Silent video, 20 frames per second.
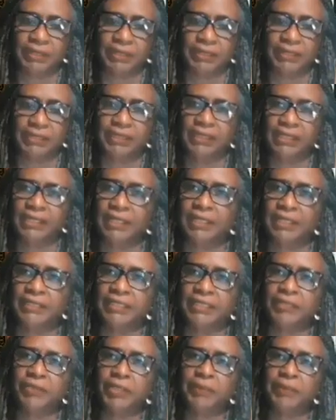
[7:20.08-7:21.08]
Right.
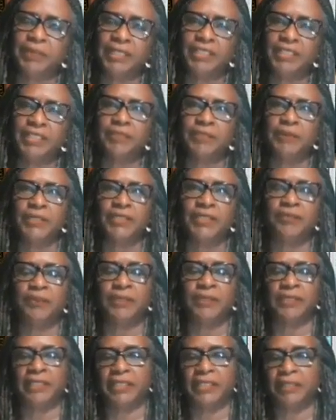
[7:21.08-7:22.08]
It reminds me of
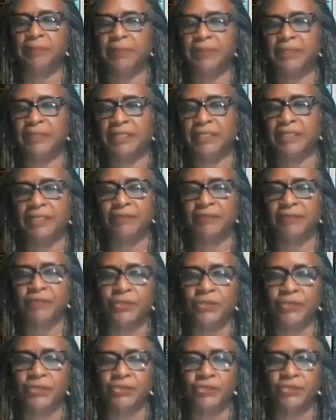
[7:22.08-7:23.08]
what happened
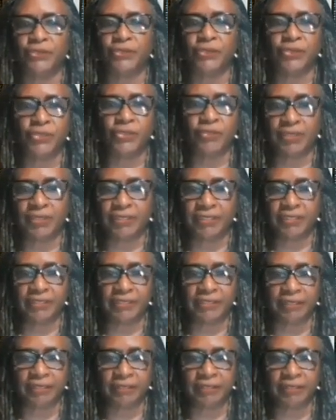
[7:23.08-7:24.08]
after schools were
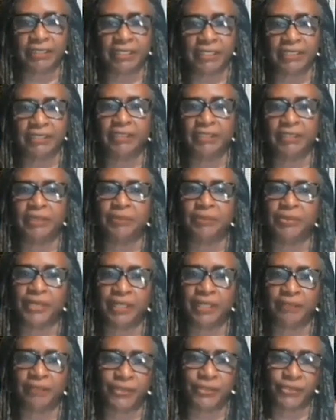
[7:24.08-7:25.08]
desegregated in
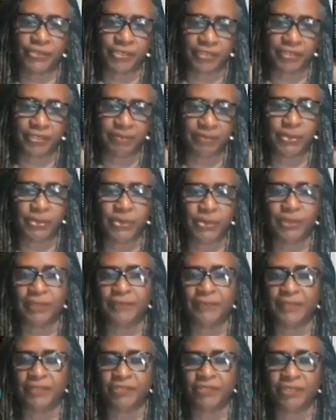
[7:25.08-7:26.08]
Brown versus Board
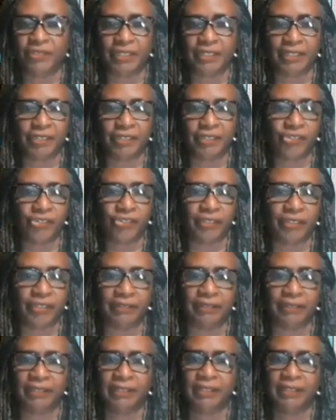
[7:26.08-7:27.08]
of
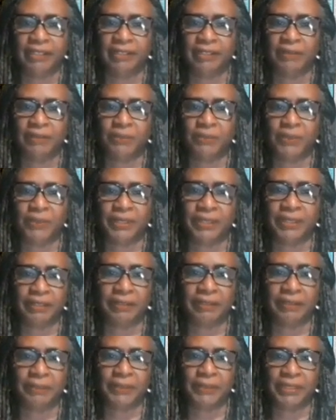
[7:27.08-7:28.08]
Education,
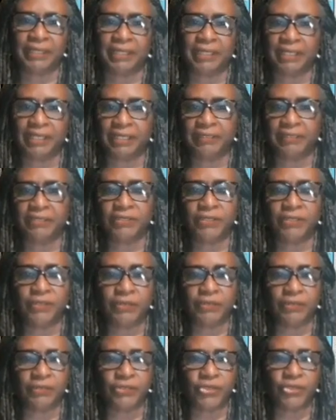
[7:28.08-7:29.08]
where we had
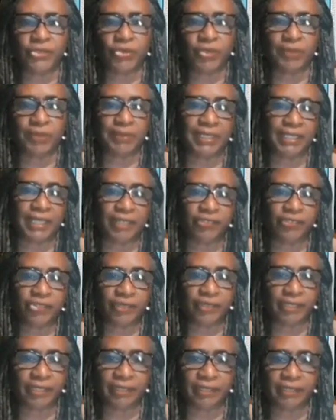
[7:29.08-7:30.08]
students who were being
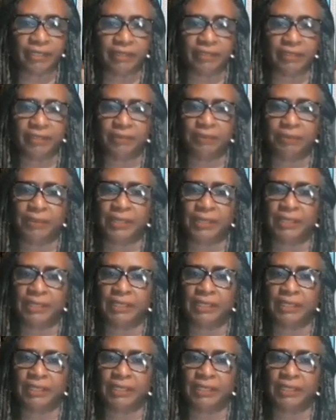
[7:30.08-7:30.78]
educated